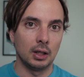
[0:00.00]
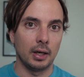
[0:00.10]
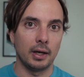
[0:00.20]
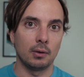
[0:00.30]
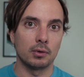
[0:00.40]

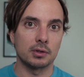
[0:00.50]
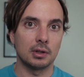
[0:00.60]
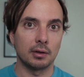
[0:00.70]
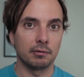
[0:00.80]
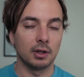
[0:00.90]
And I was
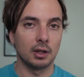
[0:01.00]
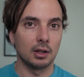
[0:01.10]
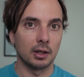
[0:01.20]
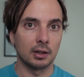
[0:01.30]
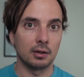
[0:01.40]
like thinking,
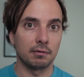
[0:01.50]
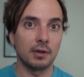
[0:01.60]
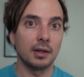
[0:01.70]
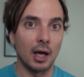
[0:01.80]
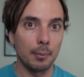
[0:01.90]
like, if
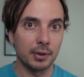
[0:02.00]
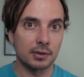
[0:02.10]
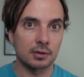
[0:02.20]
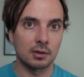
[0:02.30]
that happens,